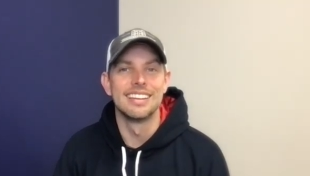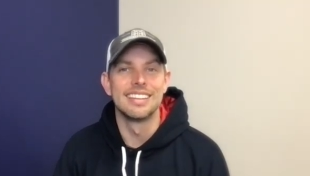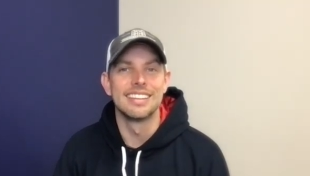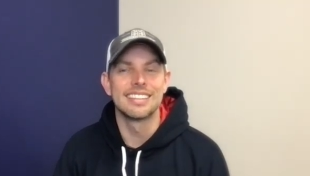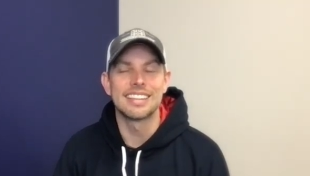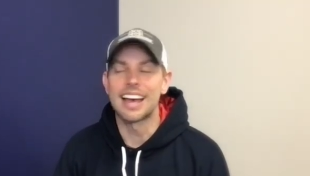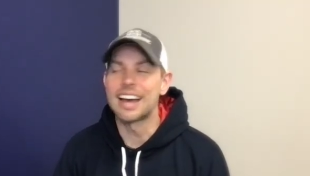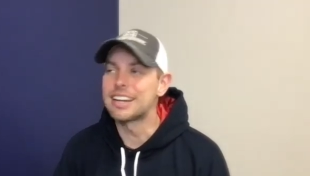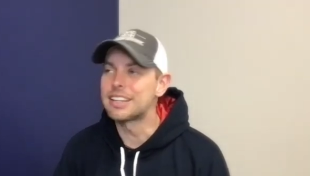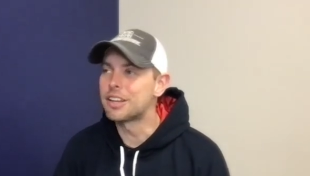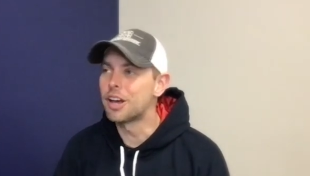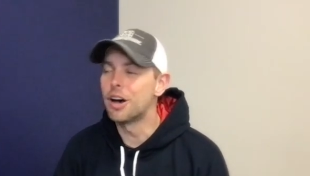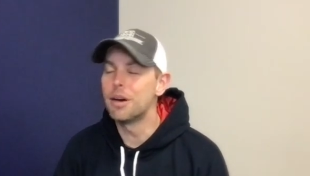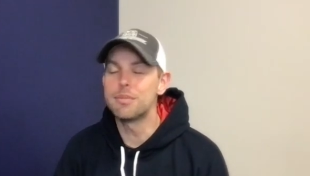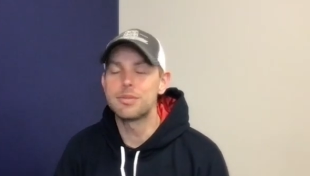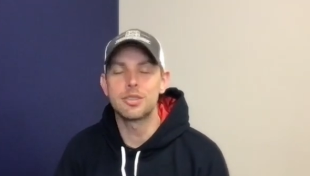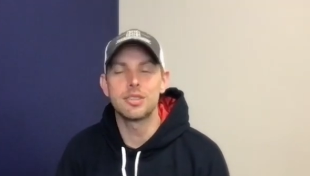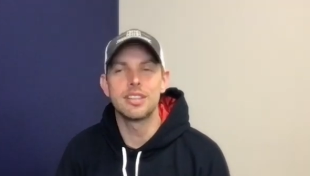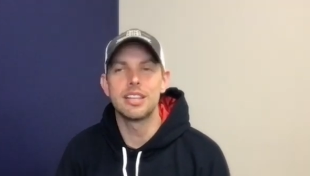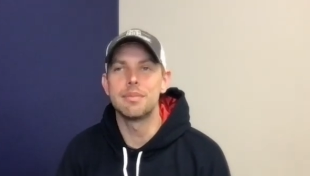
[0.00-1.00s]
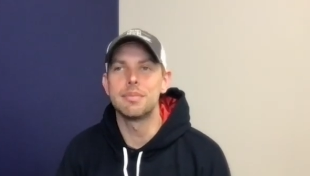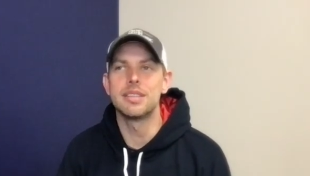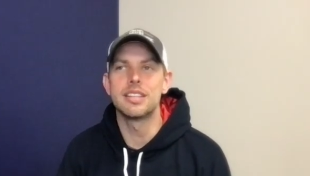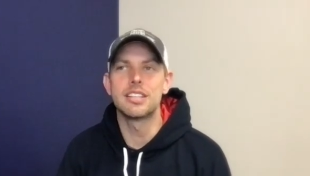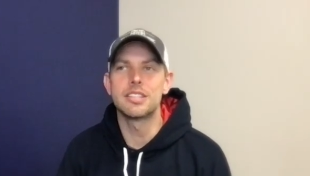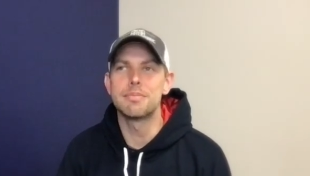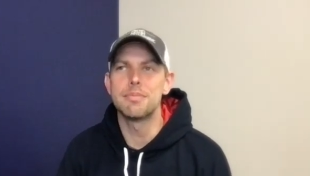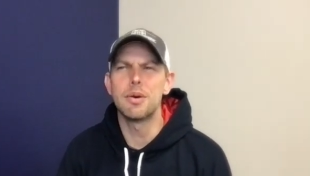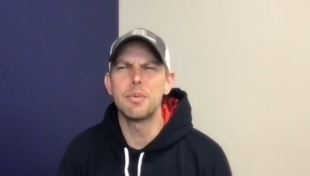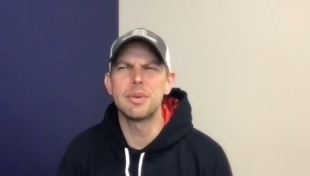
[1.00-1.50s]
God comes to them in
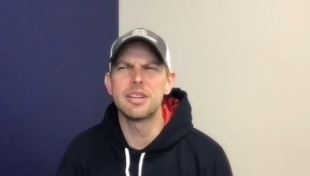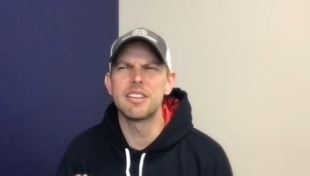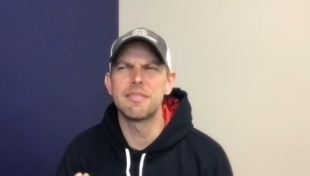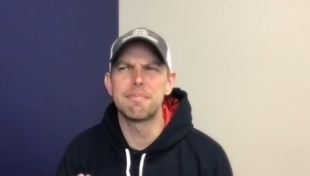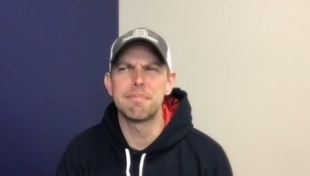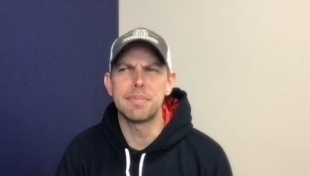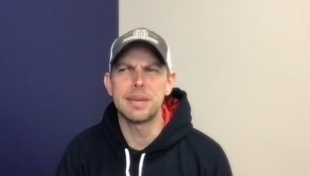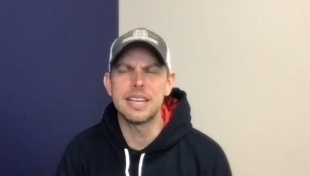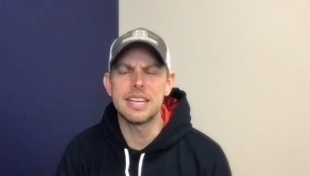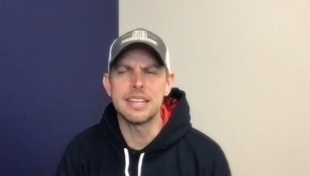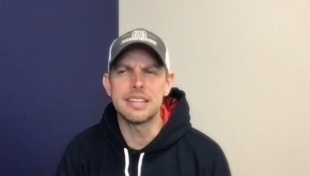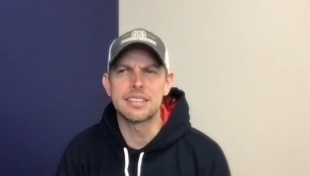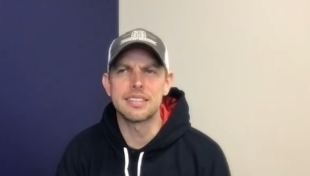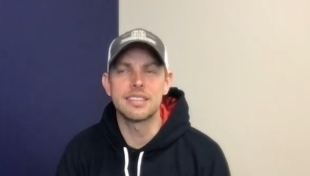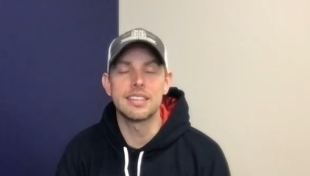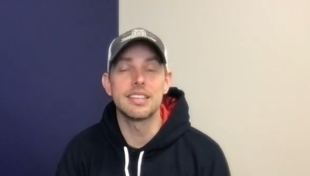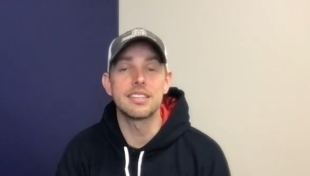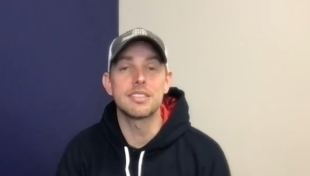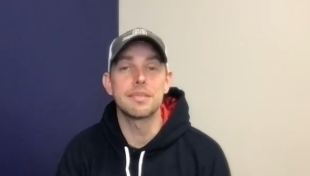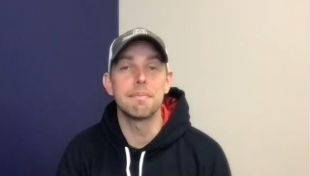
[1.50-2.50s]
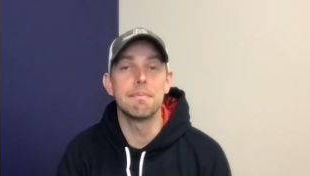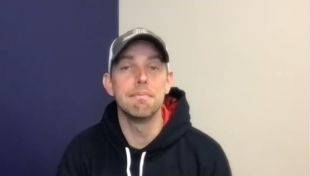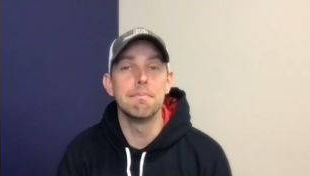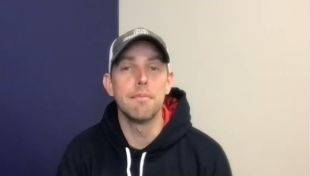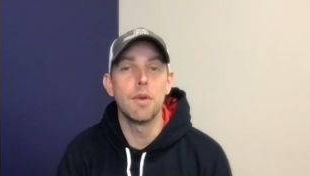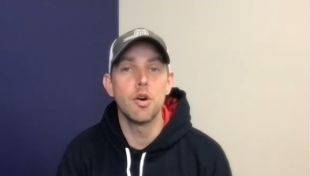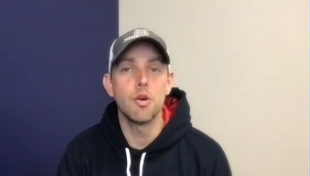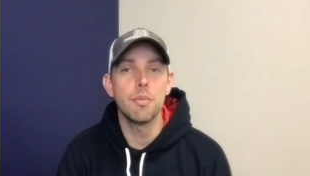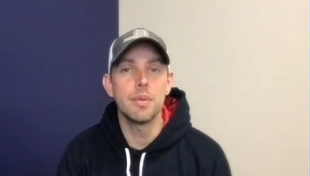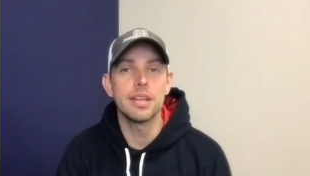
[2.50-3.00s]
this moment of peace, this
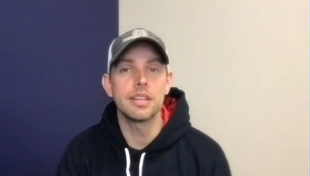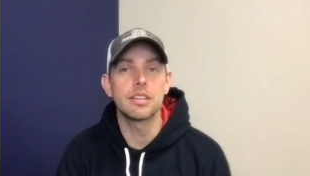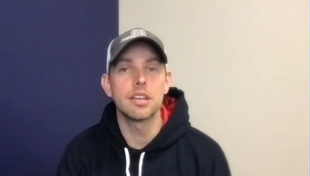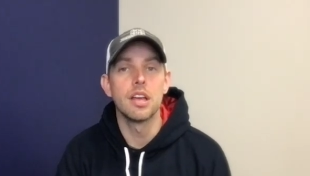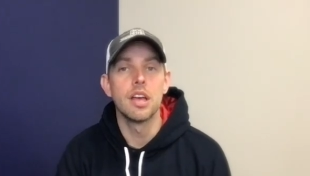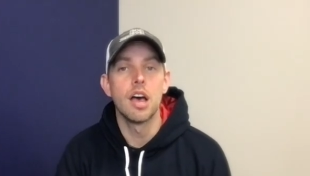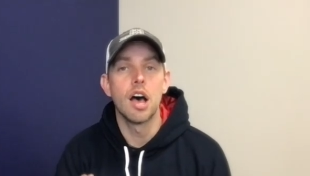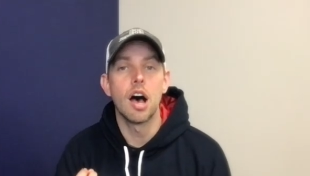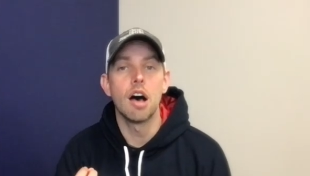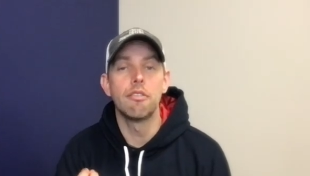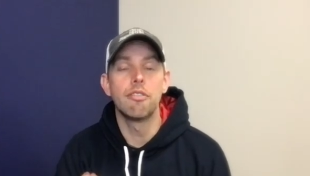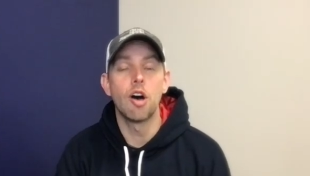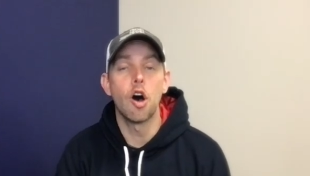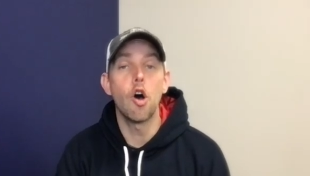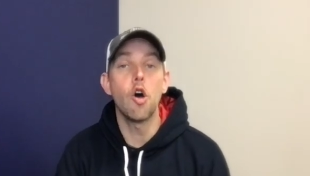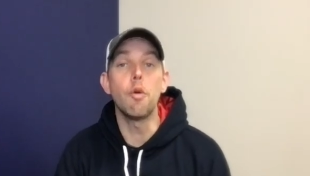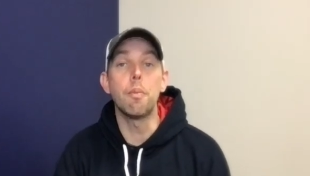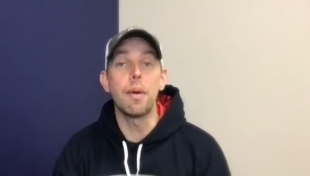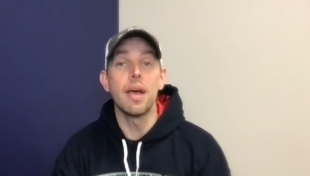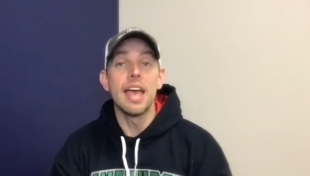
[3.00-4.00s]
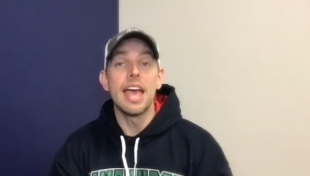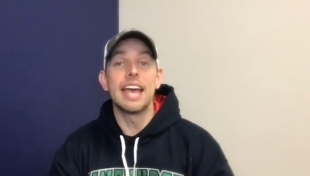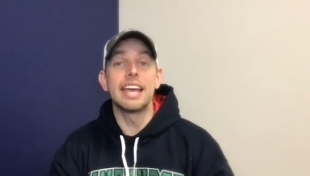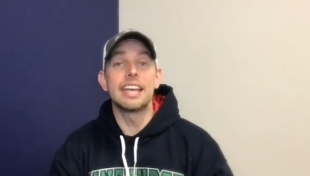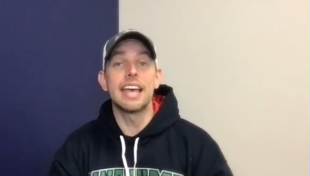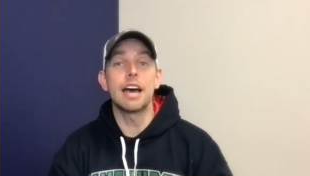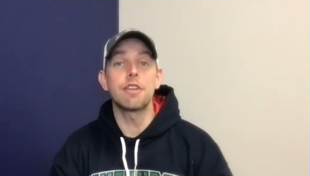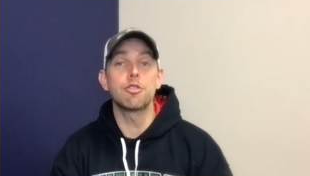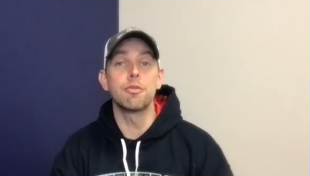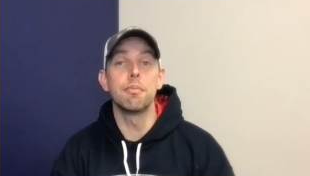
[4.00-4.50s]
moment of hope. And
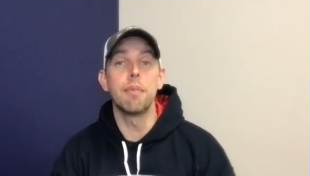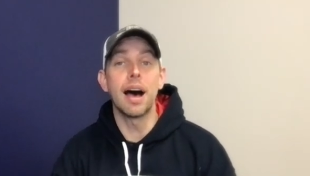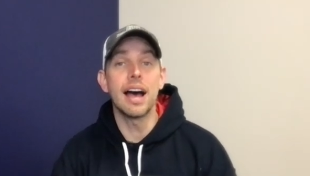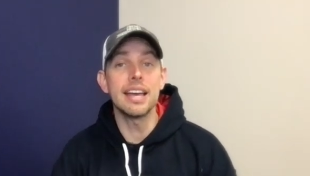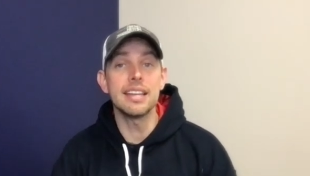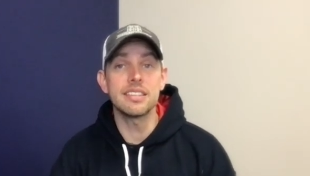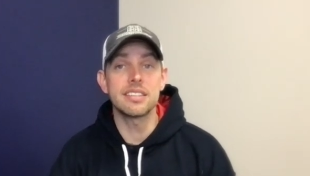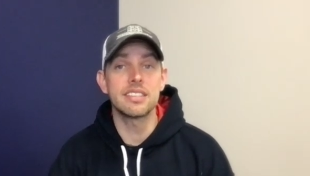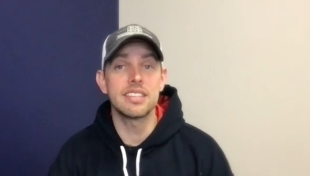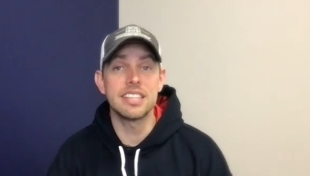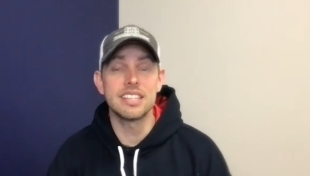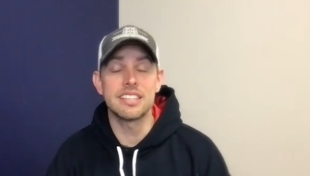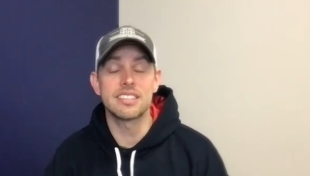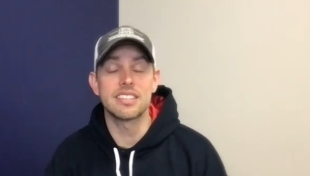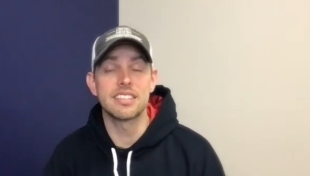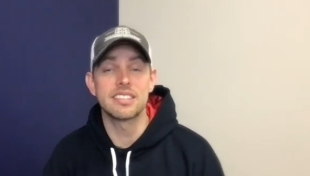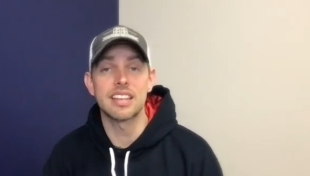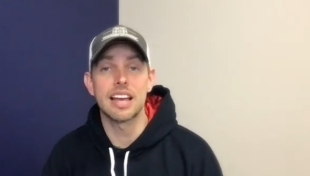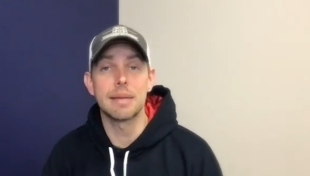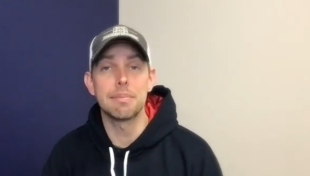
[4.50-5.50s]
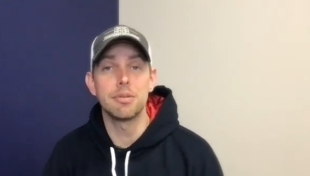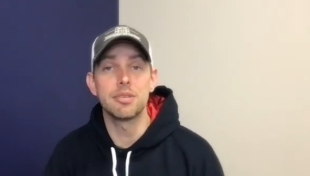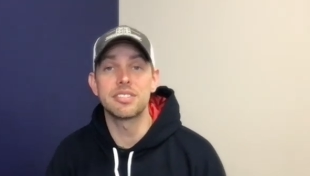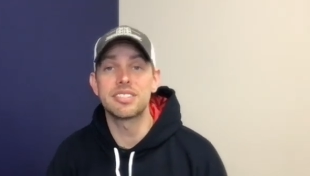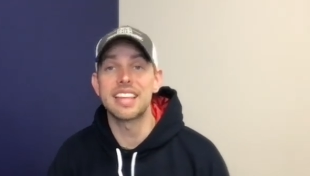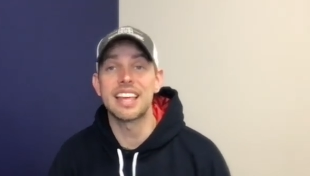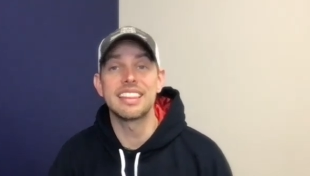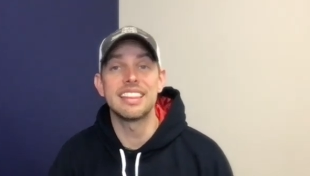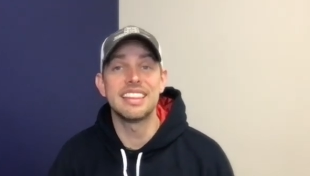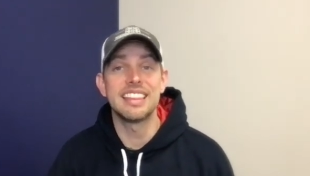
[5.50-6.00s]
God reminds these disciples
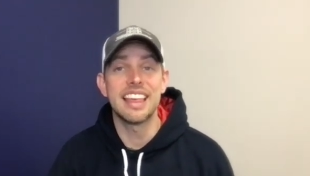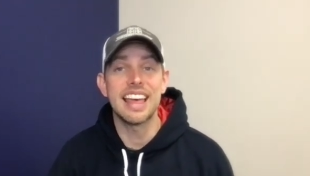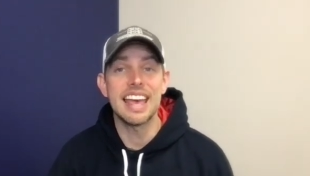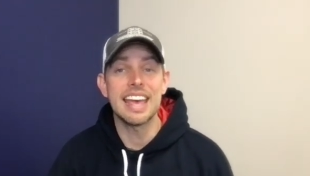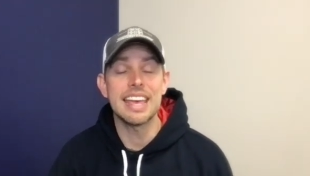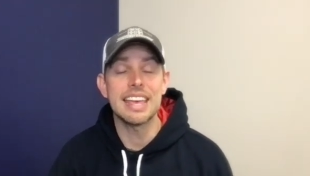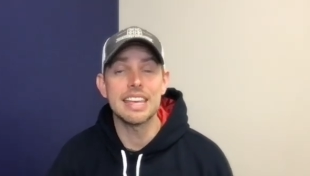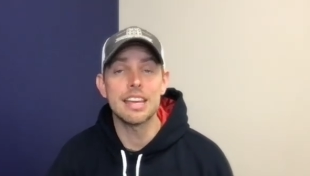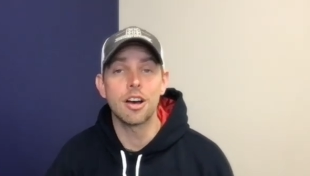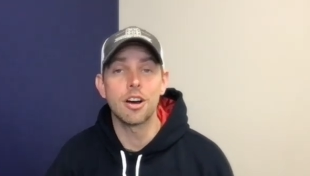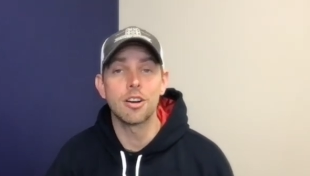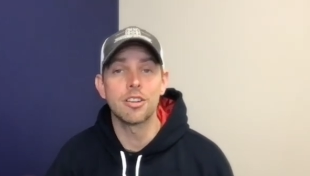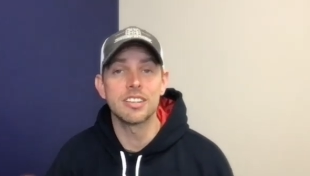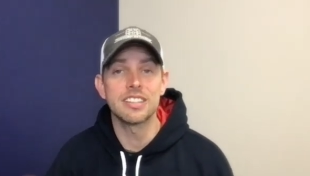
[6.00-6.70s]
that they are